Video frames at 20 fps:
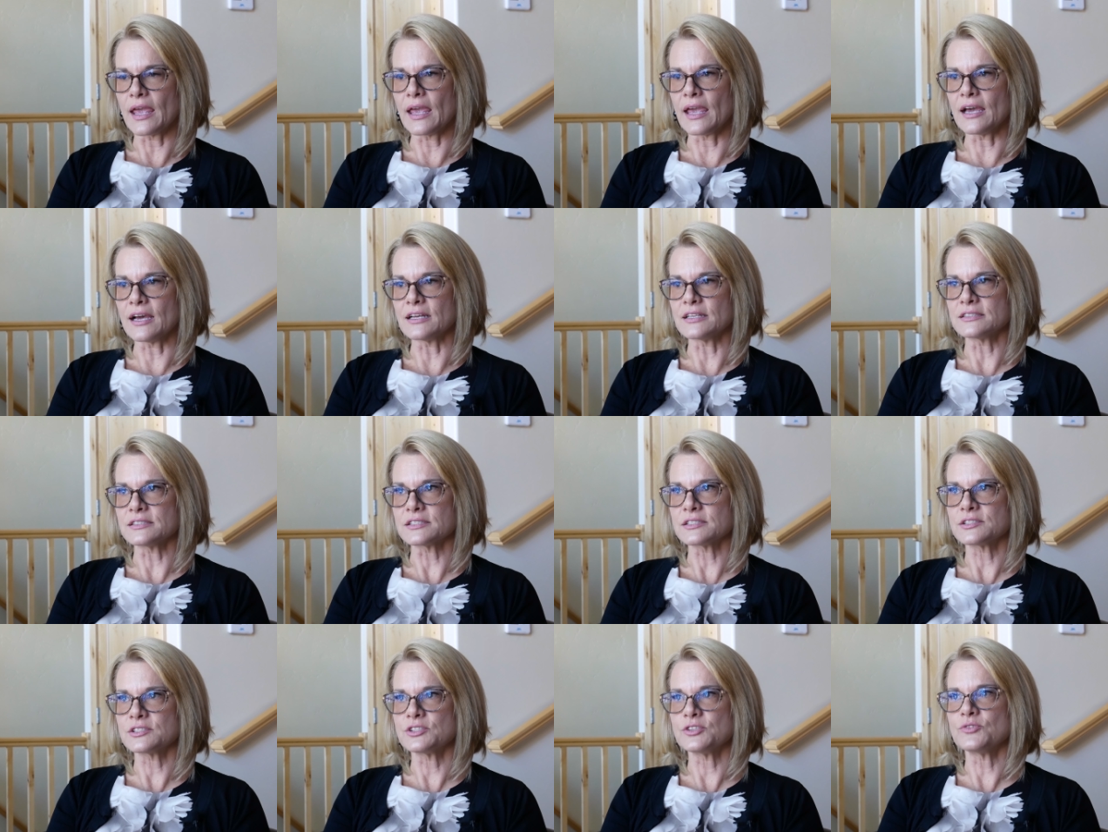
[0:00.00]
and
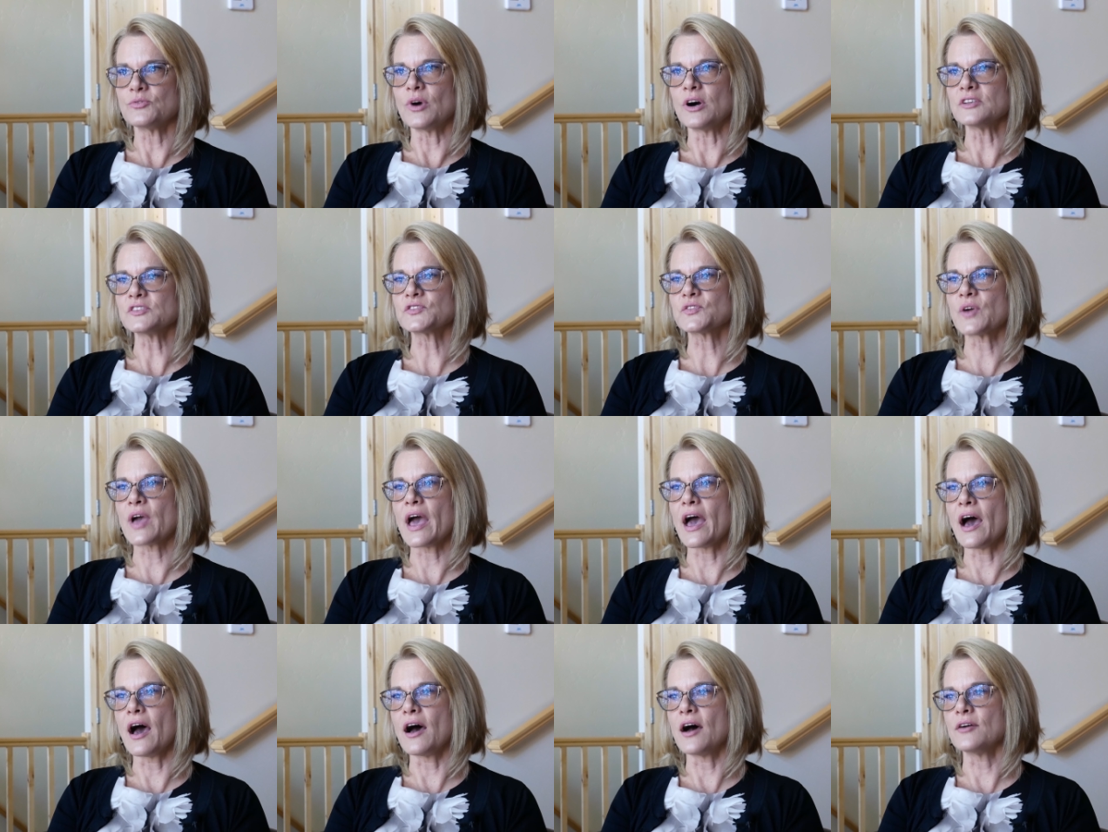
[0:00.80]
you also
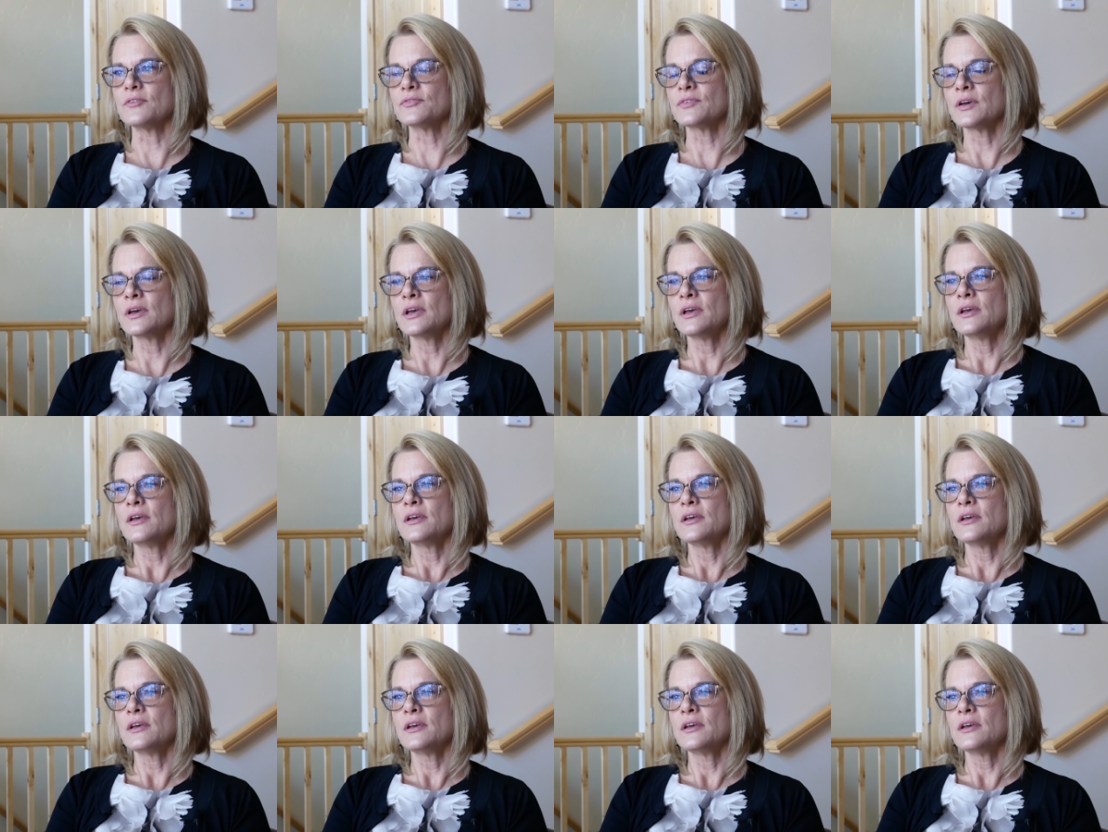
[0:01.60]
have